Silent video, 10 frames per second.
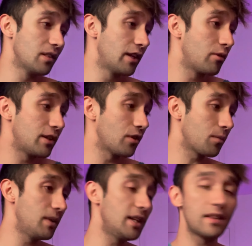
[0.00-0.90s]
literally
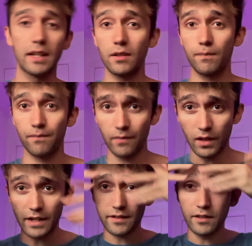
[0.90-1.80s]
took me like
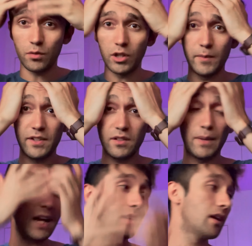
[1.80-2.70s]
less than 20 minutes to
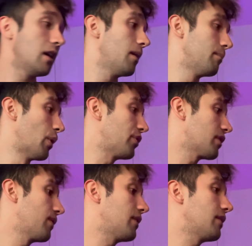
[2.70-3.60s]
pack. Most
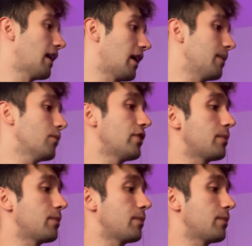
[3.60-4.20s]
of the time was